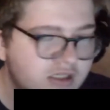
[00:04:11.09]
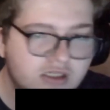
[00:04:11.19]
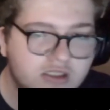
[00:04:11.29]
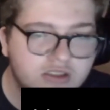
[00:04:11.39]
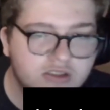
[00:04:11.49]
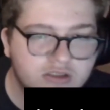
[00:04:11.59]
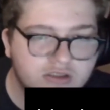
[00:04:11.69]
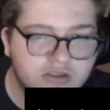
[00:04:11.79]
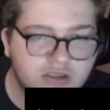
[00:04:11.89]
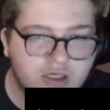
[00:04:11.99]

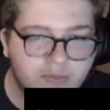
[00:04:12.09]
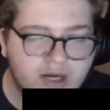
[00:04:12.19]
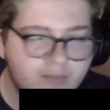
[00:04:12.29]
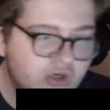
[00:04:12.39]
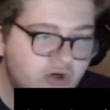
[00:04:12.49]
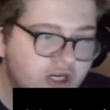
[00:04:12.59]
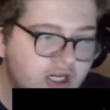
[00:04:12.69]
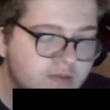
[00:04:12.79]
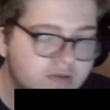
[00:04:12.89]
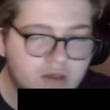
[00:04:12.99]
uh, but I broke it up, so
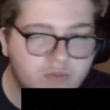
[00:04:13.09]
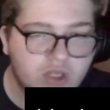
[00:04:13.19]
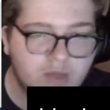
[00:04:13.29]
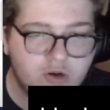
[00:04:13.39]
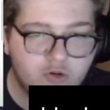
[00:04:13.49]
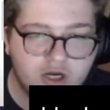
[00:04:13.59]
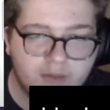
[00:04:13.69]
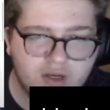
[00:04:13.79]
I'm you know, I'm not worried about. It.